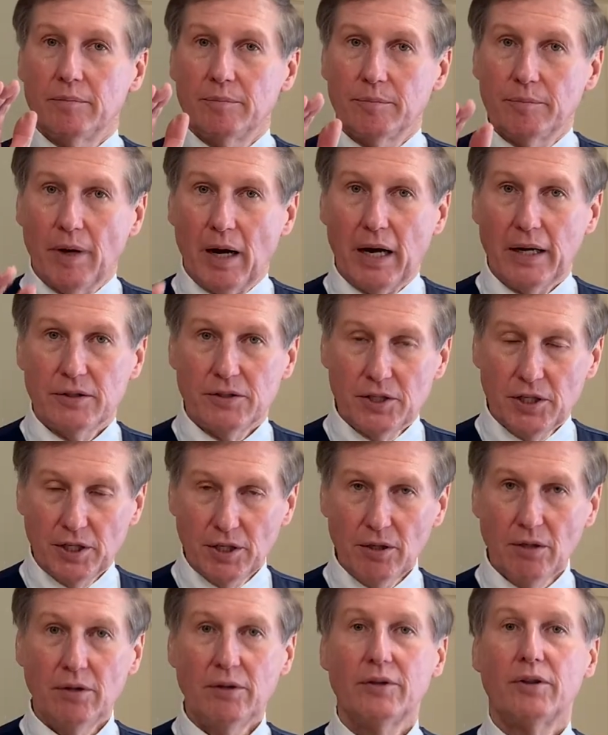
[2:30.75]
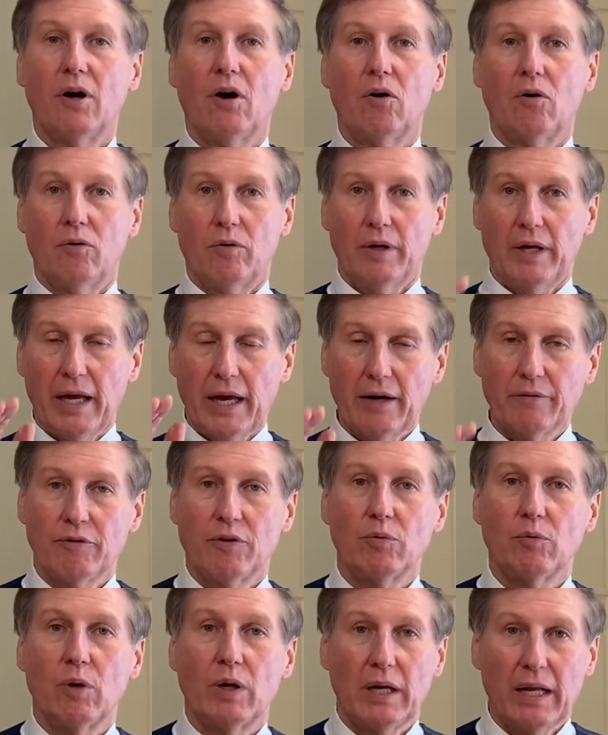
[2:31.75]
Until though
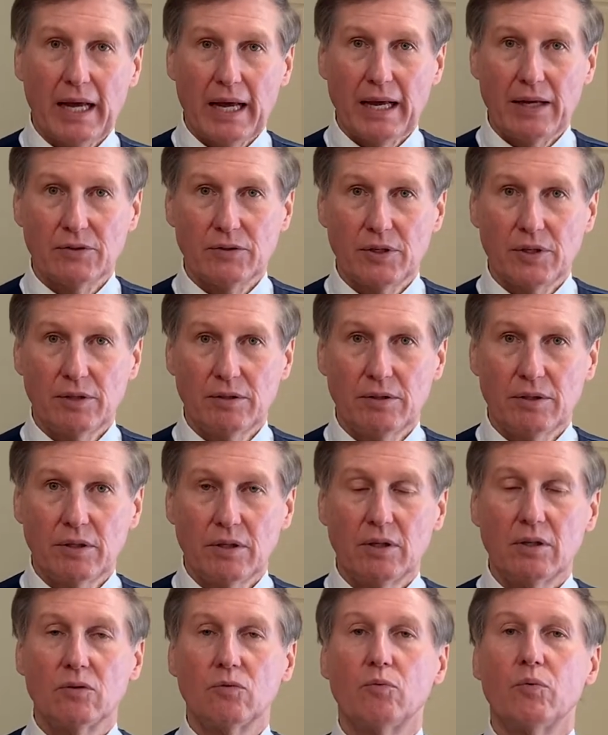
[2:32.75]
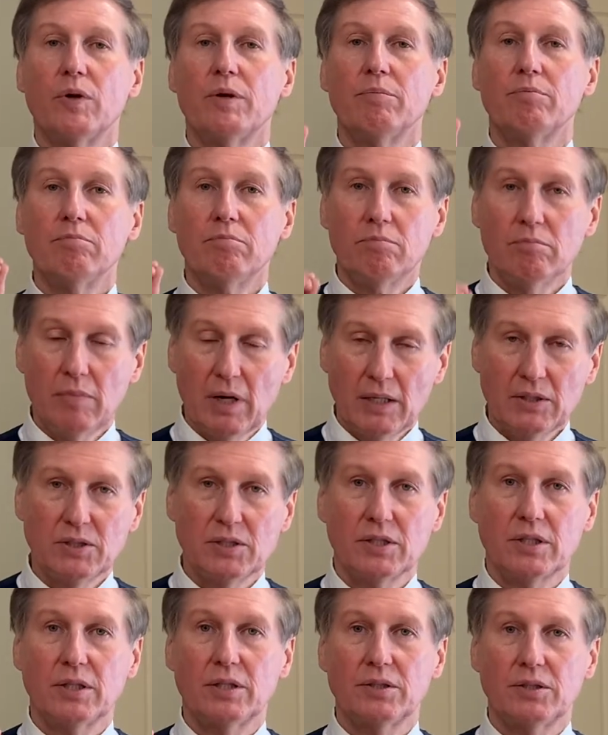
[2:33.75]
everyone has it, we must
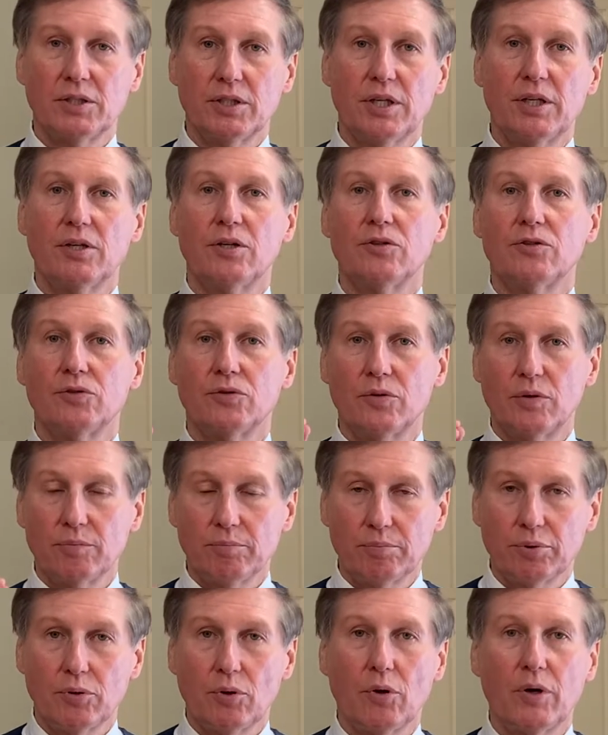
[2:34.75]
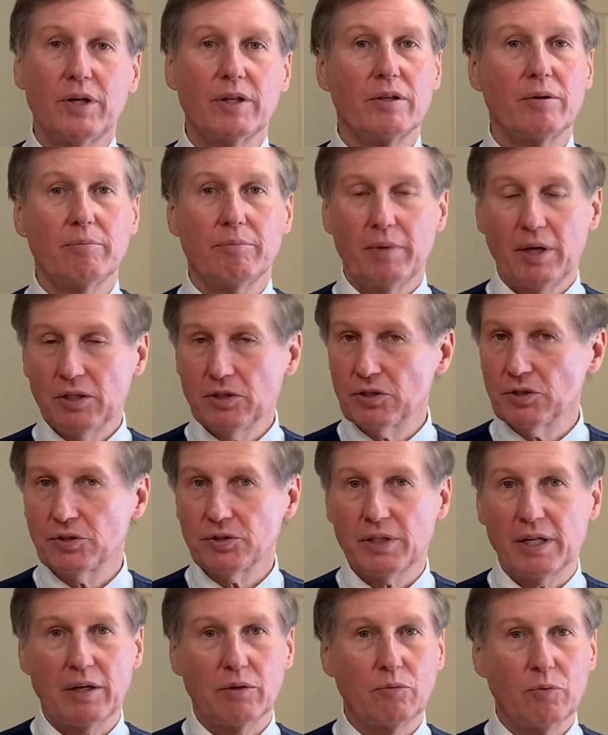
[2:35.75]
continue to employ the measures
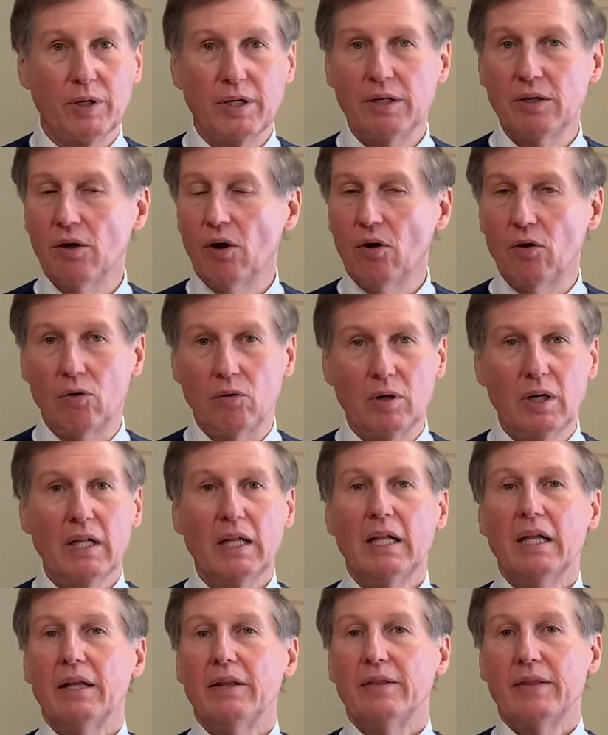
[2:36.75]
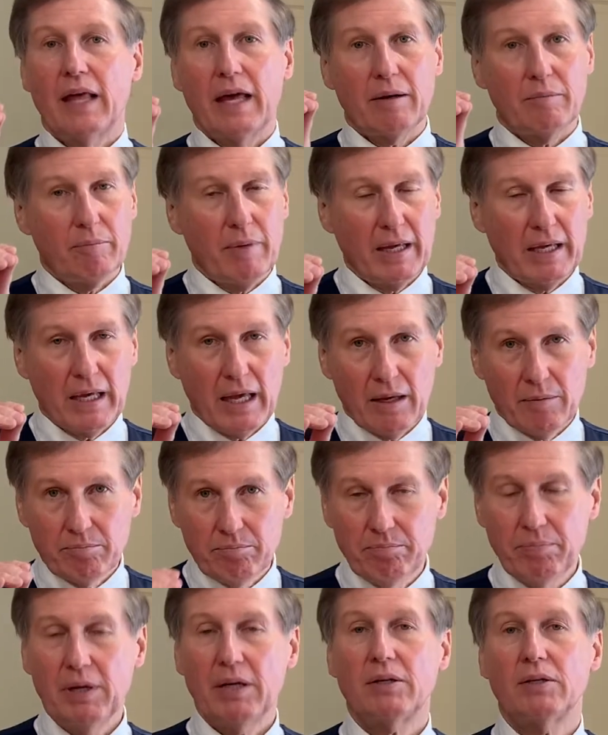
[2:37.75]
that we know that make a
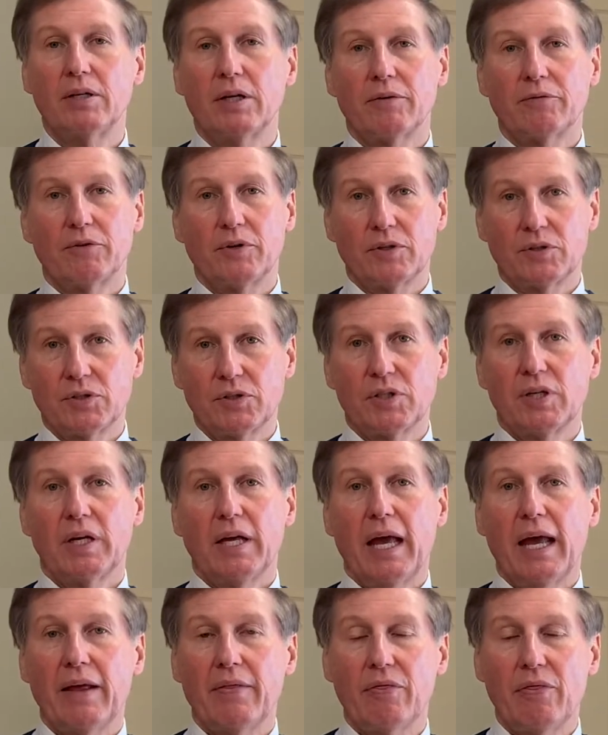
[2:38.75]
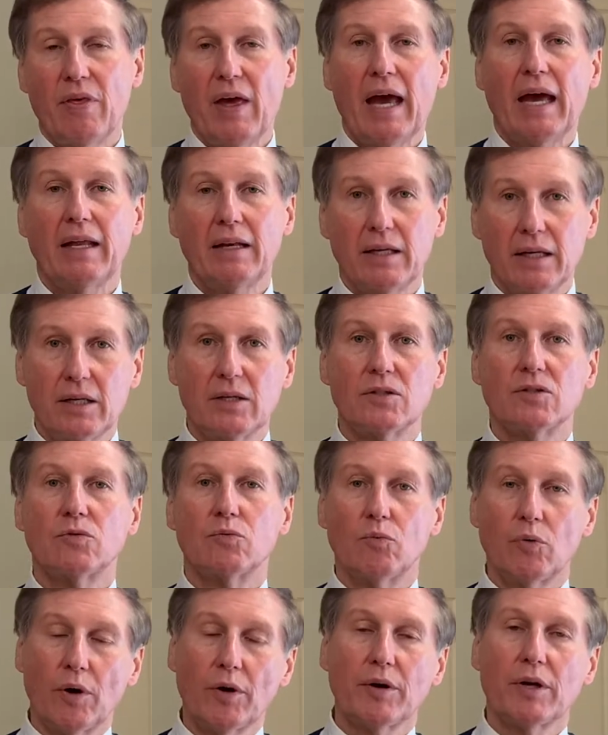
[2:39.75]
big difference. And that is
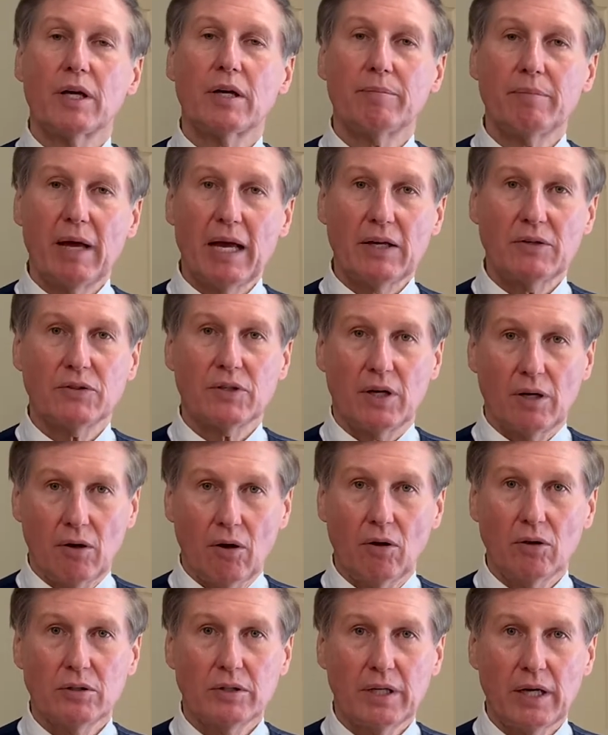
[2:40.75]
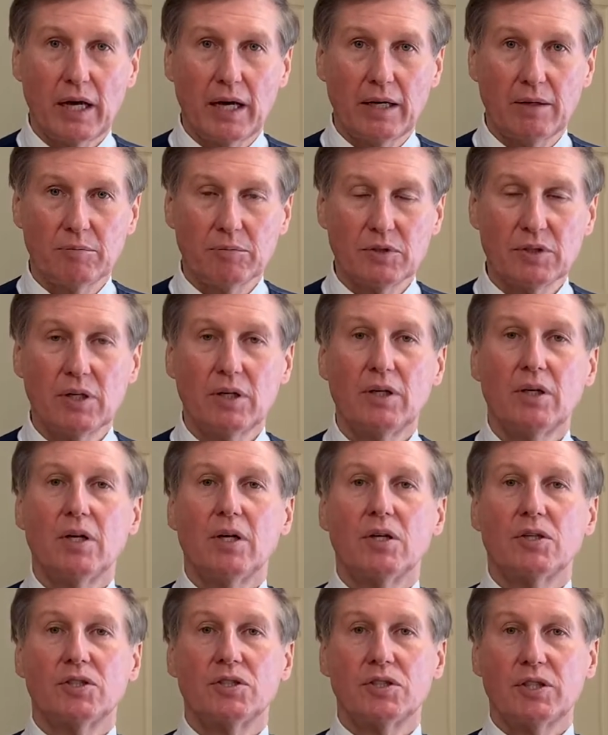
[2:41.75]
wearing a mask at all times,
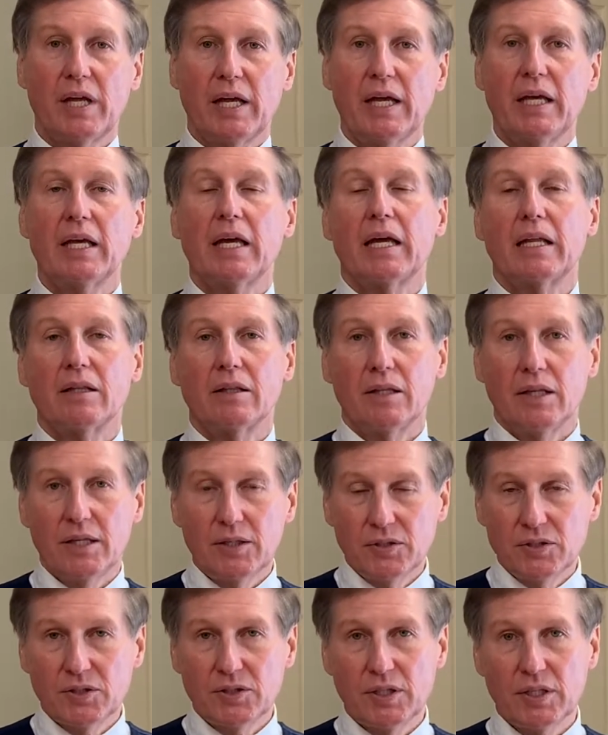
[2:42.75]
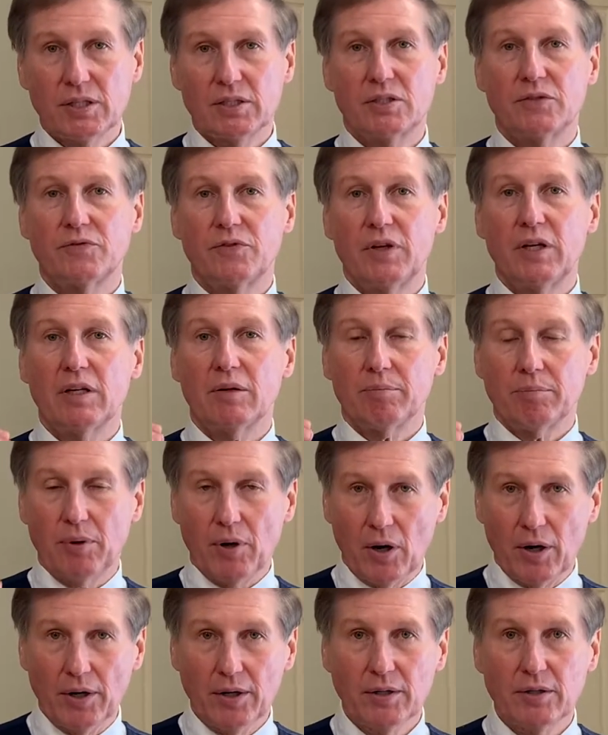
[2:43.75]
staying at least 6 feet
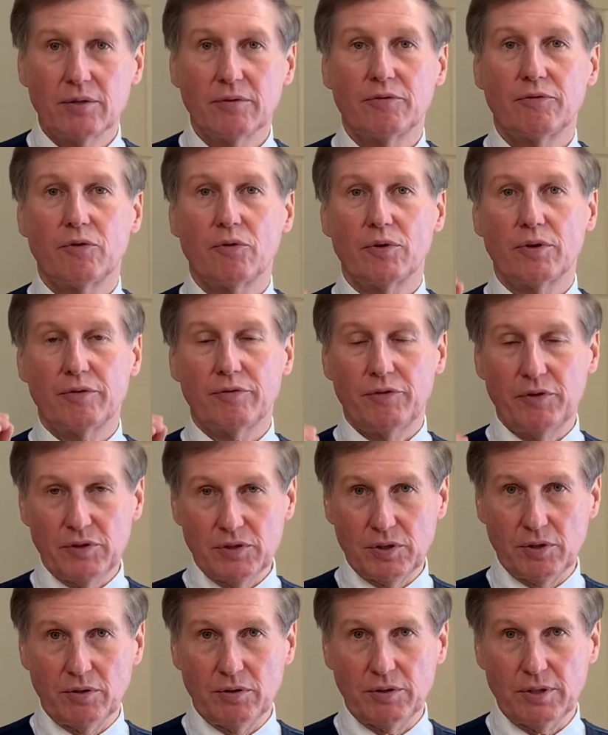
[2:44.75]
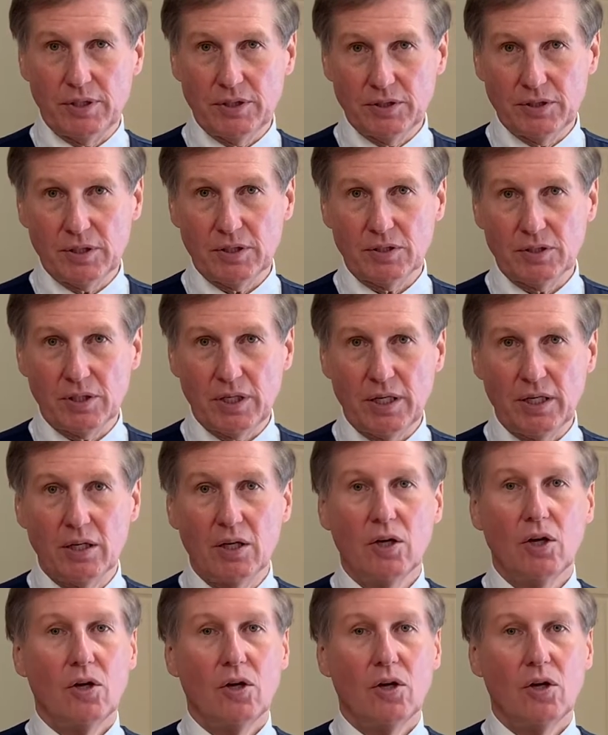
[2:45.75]
apart for the physical distancing.